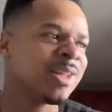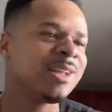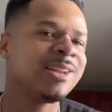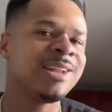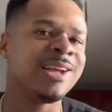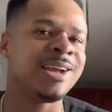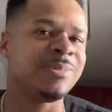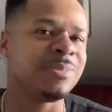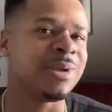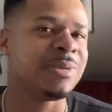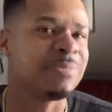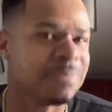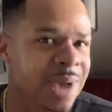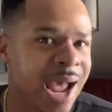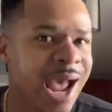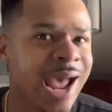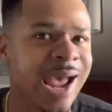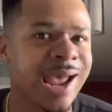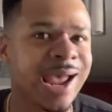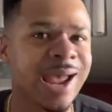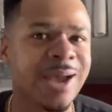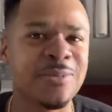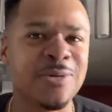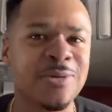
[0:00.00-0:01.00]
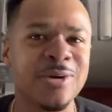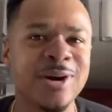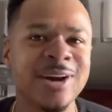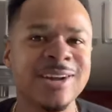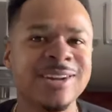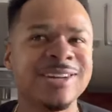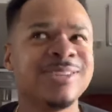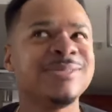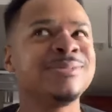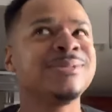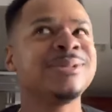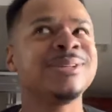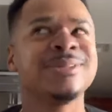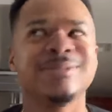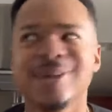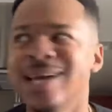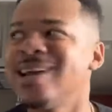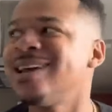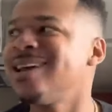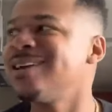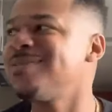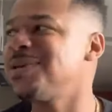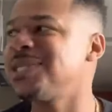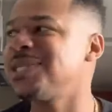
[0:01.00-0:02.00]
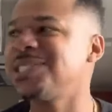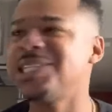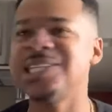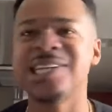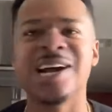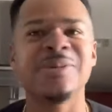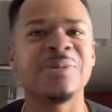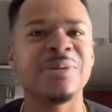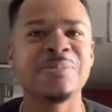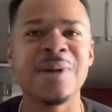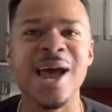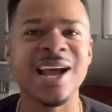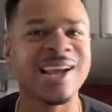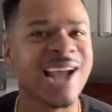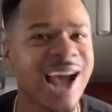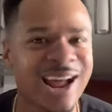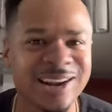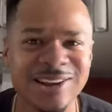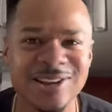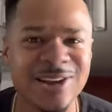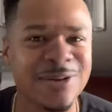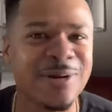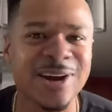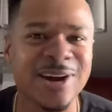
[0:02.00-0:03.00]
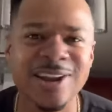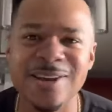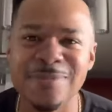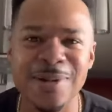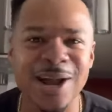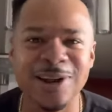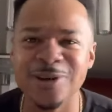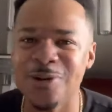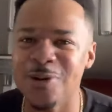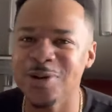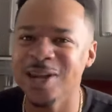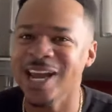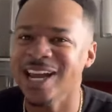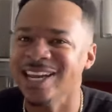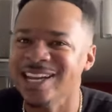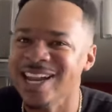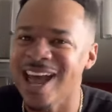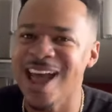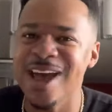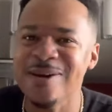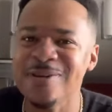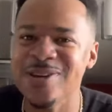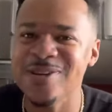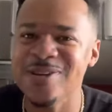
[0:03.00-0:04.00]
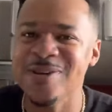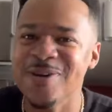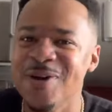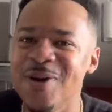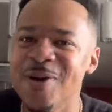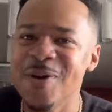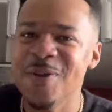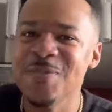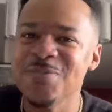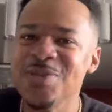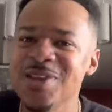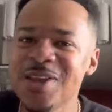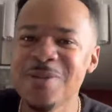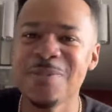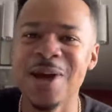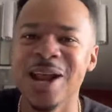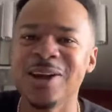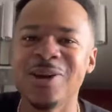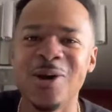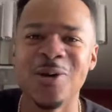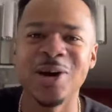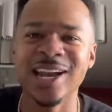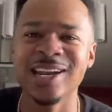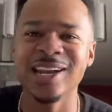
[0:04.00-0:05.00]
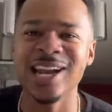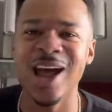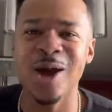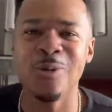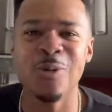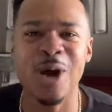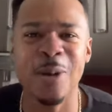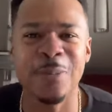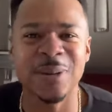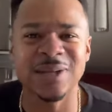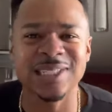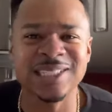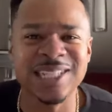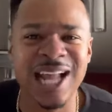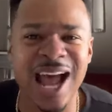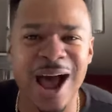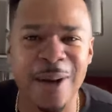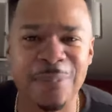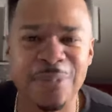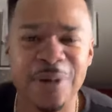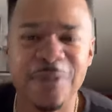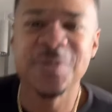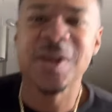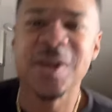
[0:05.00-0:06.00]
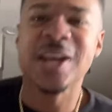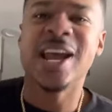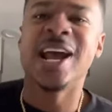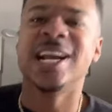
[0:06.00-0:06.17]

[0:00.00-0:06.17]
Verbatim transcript: Nigga be mad, boy. You mad when she coming back after you, boy. You better go get that you better go get that whippersnapper.